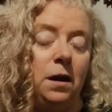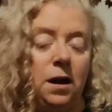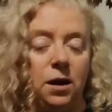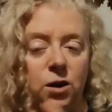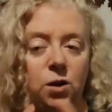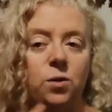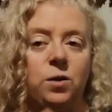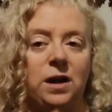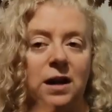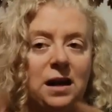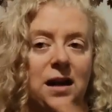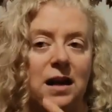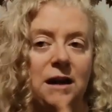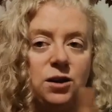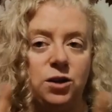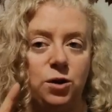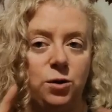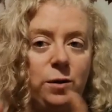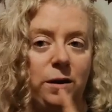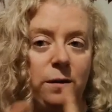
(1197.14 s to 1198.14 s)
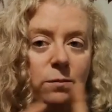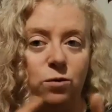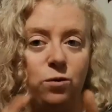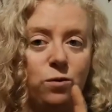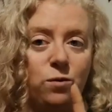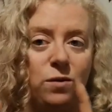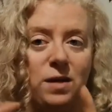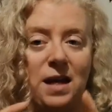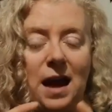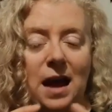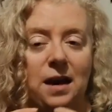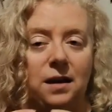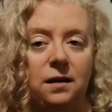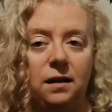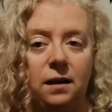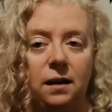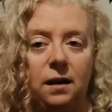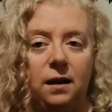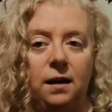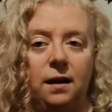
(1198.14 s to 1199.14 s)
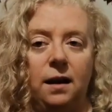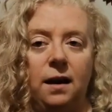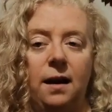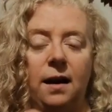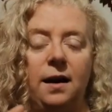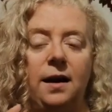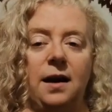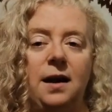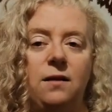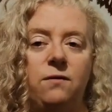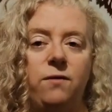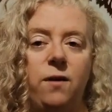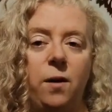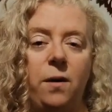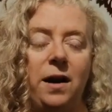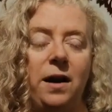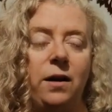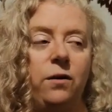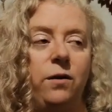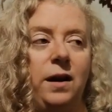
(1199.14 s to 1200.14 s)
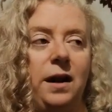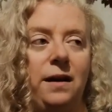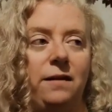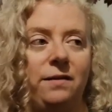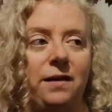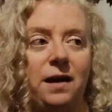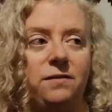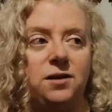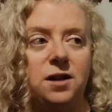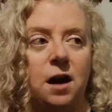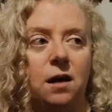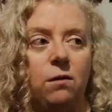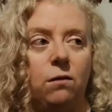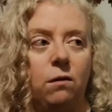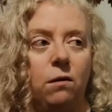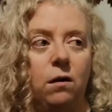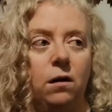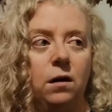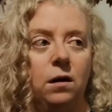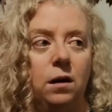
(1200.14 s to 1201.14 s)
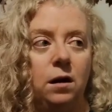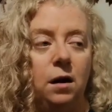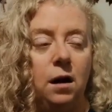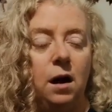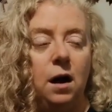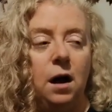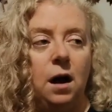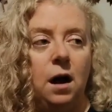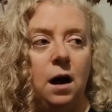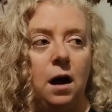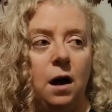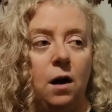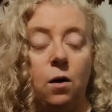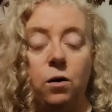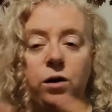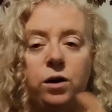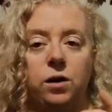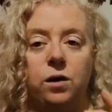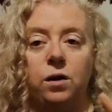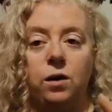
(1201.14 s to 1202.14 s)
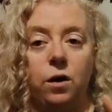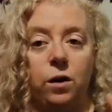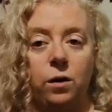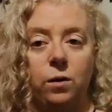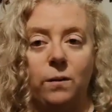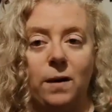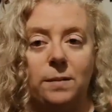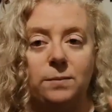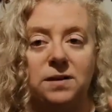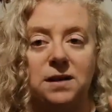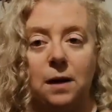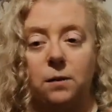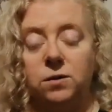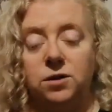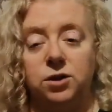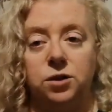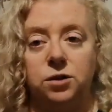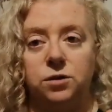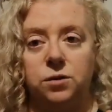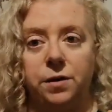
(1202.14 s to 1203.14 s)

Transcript: and you can get to him through that uh, info at creativelife.org. Uh, or you can go to the website, which is